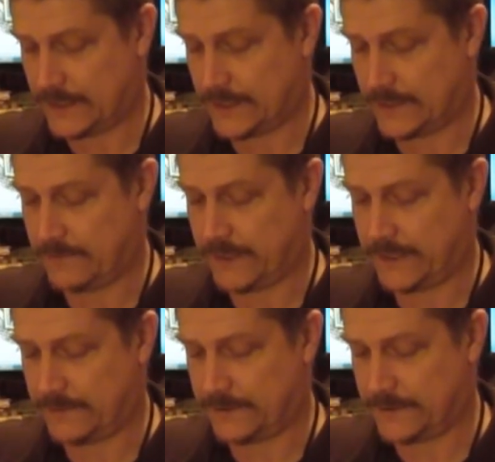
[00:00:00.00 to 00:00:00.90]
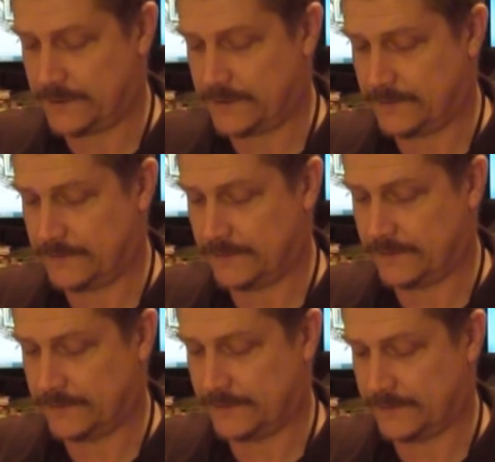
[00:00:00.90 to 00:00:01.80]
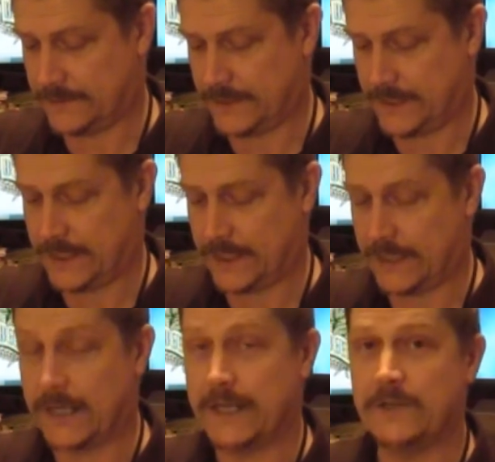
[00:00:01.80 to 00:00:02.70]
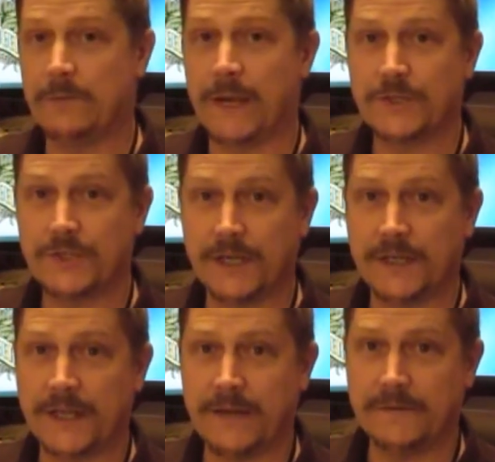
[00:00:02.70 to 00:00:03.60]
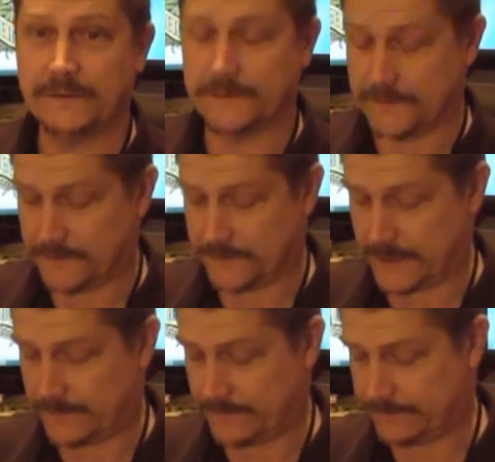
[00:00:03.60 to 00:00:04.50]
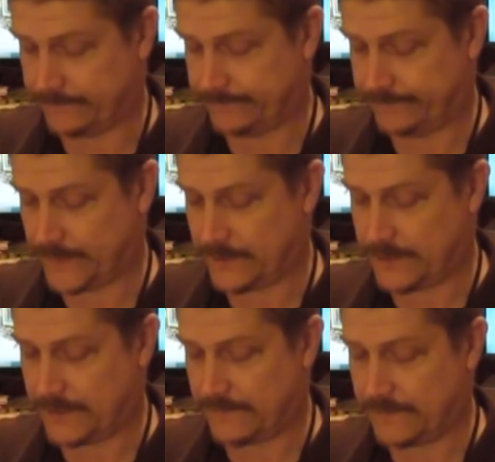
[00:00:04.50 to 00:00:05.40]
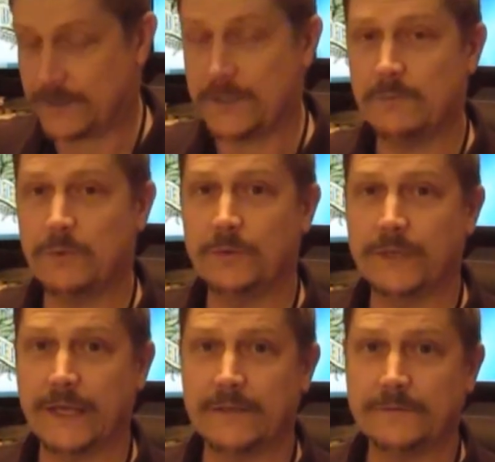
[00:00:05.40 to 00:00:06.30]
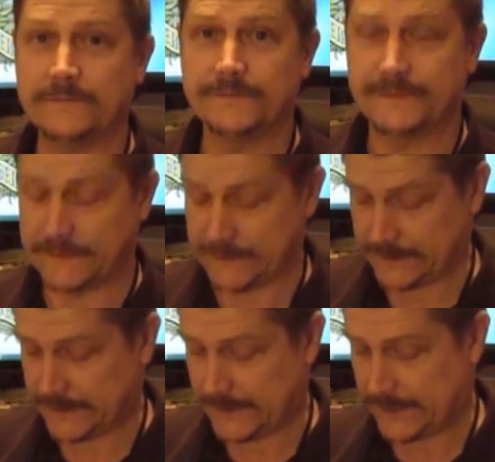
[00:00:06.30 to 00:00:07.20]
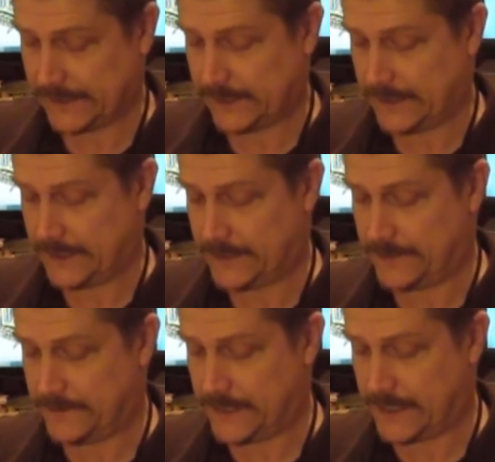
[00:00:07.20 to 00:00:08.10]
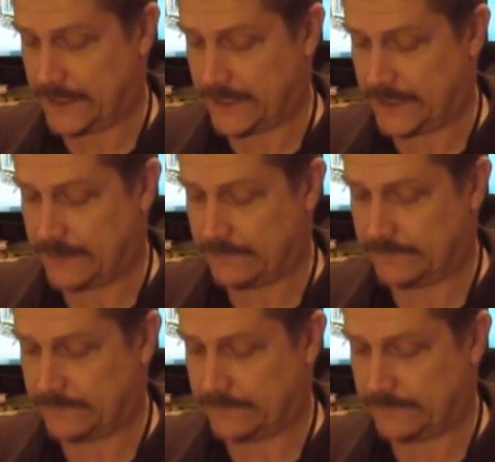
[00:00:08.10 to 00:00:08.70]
So when you want to clean your mash tun out or do something to your boil kettle, you can